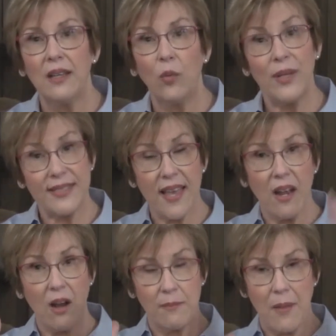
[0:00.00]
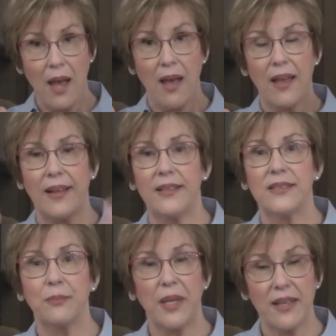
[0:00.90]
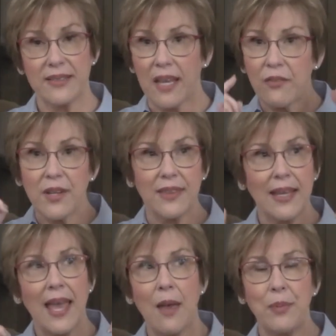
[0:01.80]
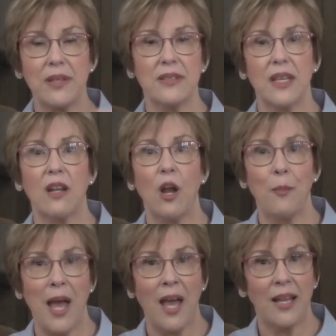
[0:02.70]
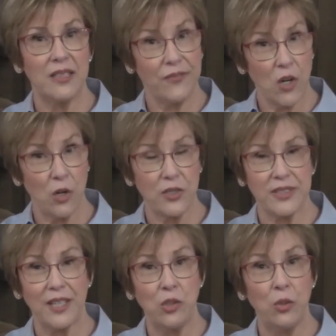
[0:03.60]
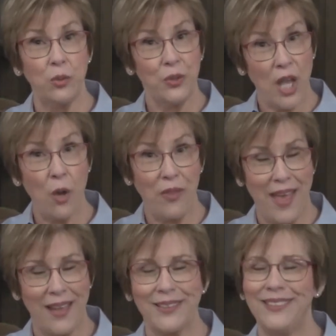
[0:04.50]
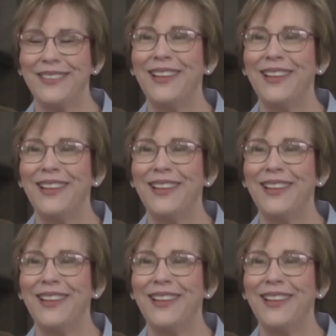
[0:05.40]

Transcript: We set our minds because everything happens in our minds first, and you know that.